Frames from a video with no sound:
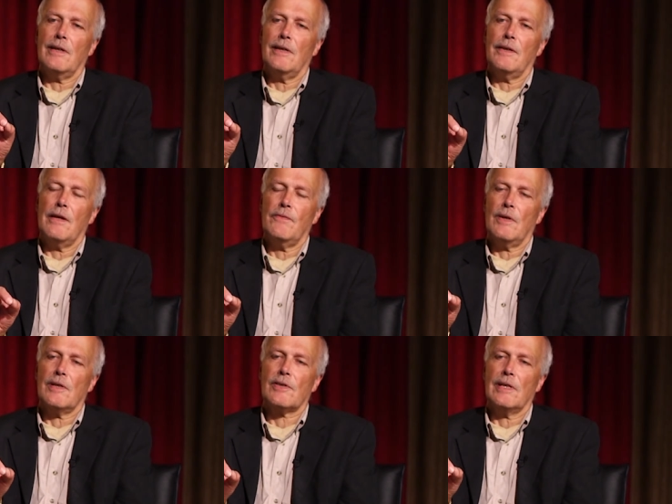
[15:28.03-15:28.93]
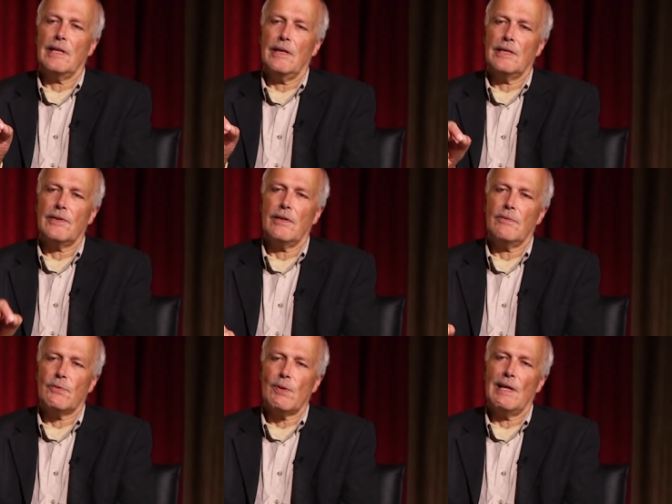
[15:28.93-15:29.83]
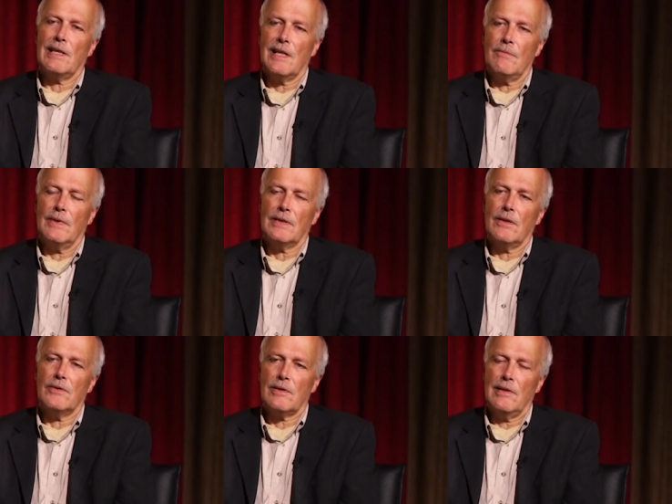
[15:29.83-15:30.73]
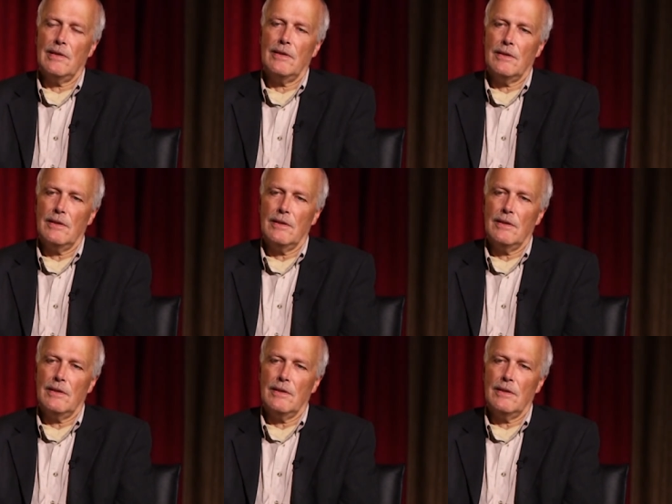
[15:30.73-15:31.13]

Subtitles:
if you're asking, is the Israeli government going to